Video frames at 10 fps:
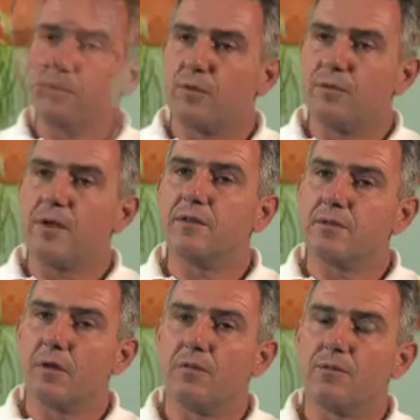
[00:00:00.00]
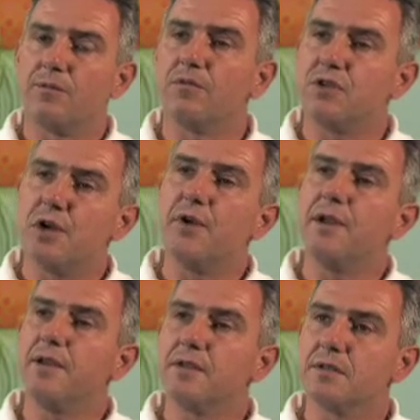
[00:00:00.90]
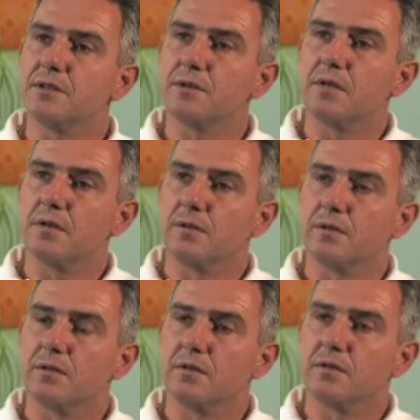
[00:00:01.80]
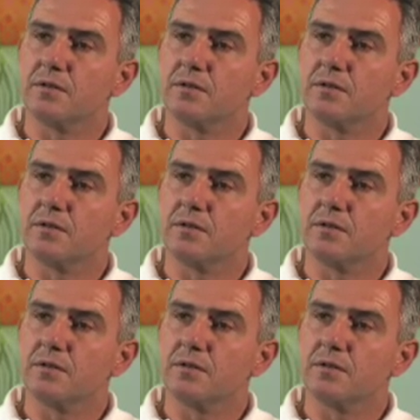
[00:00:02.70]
The fact of generating the, the,